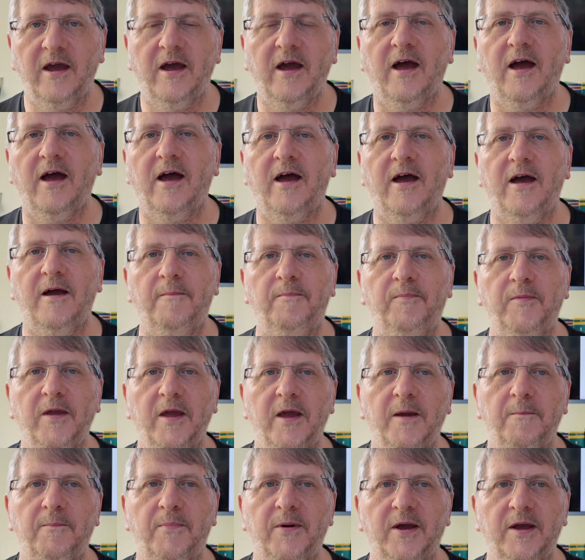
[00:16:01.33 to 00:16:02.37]

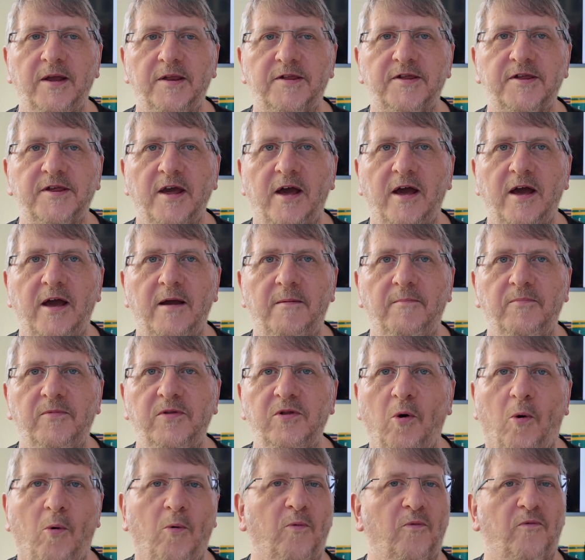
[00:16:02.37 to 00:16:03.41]
But
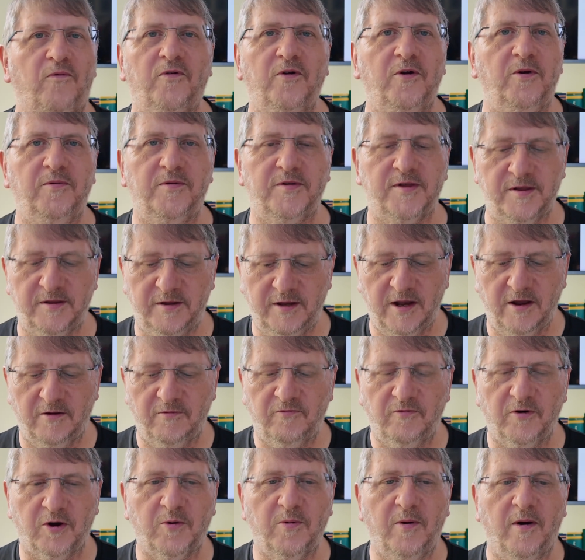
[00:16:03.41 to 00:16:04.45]
not all foods,
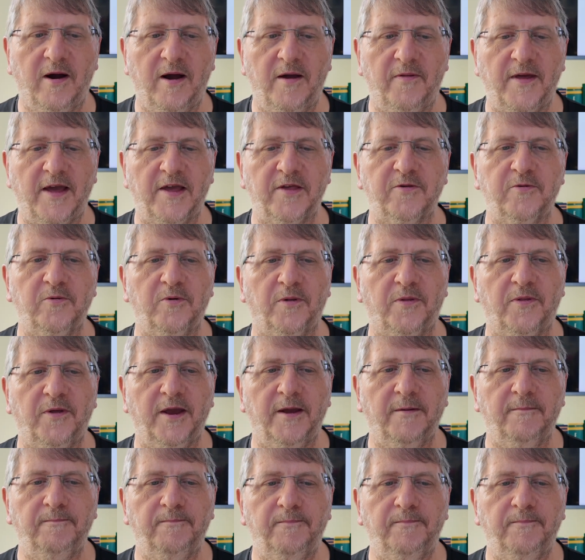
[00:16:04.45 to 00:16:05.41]
require that sort of thing.